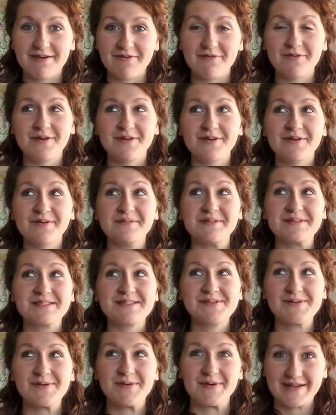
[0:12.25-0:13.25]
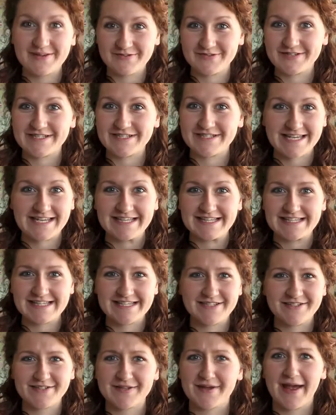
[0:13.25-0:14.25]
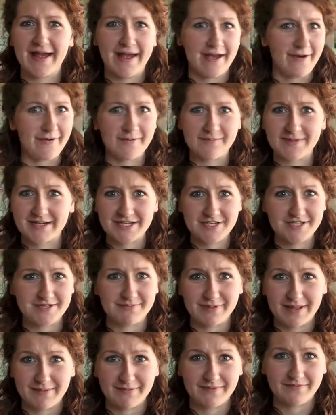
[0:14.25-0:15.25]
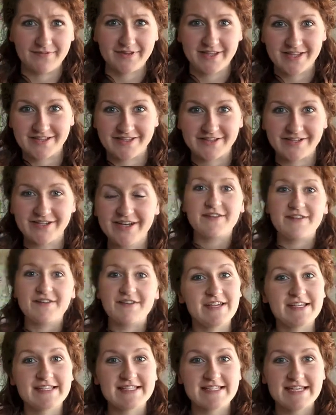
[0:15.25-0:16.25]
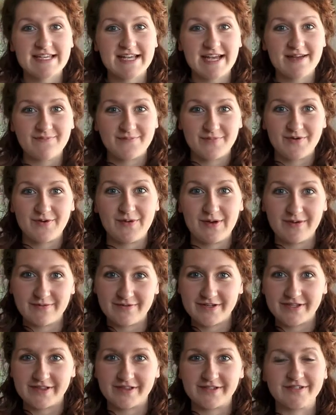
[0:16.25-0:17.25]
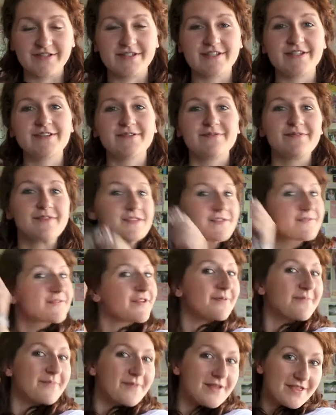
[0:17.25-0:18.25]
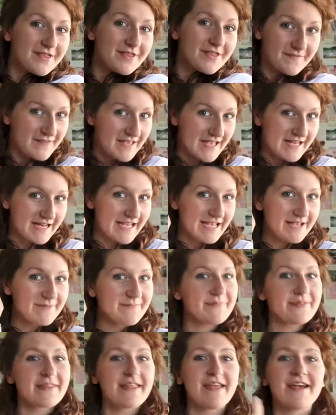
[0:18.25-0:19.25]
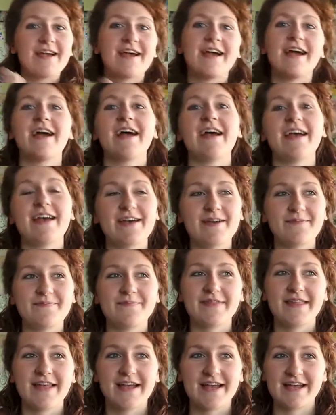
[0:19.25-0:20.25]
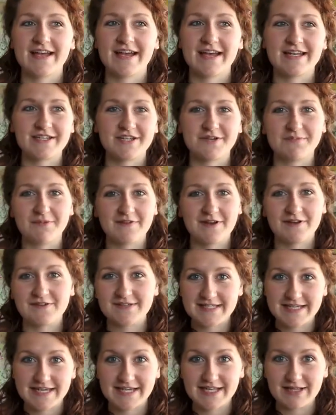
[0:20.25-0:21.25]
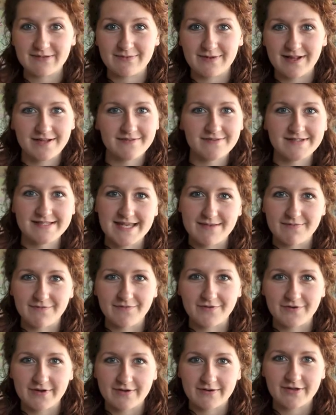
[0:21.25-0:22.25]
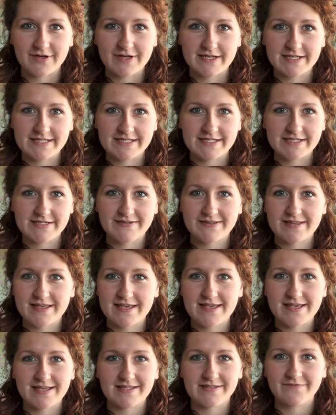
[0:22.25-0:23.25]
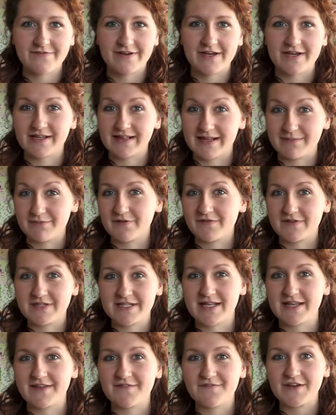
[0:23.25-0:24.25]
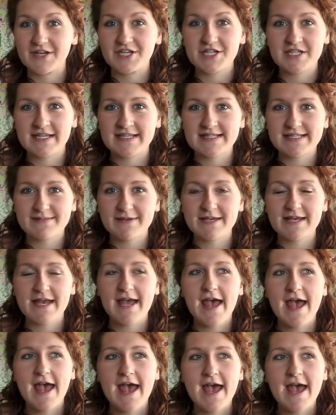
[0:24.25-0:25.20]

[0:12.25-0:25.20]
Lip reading: That one was quite ridiculous. I don't know how I managed to blab on for that long. First thing I bought while we were in London was from V&A. I had a couple of hours to kill while I was there before I got into the Glamour of Italian Fashion exhibit.